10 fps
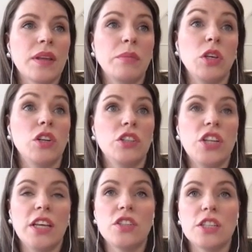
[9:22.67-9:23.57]
But you could
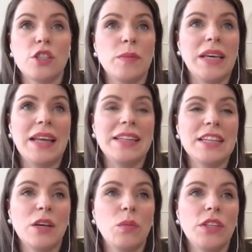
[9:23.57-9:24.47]
change this to be any
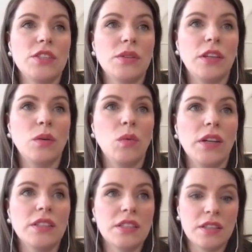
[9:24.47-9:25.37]
time window that you
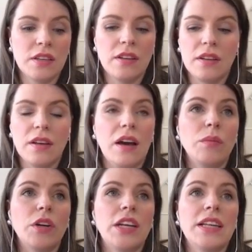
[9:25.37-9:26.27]
want. And
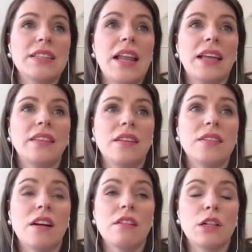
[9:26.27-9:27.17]
we're going to select the
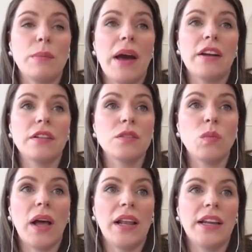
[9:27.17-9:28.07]
historical pattern as
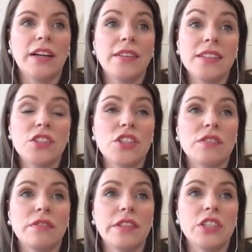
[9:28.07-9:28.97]
well here. This is
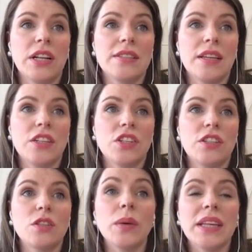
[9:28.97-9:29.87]
just for
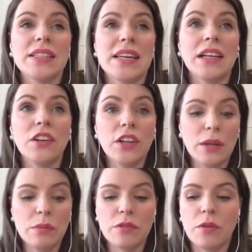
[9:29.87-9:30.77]
visualization, so we can take a look at
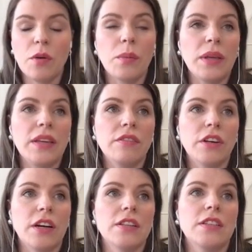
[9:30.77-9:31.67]
it before we
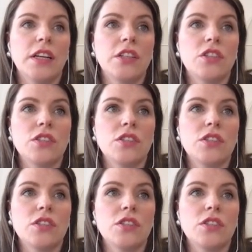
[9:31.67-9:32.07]
run our search.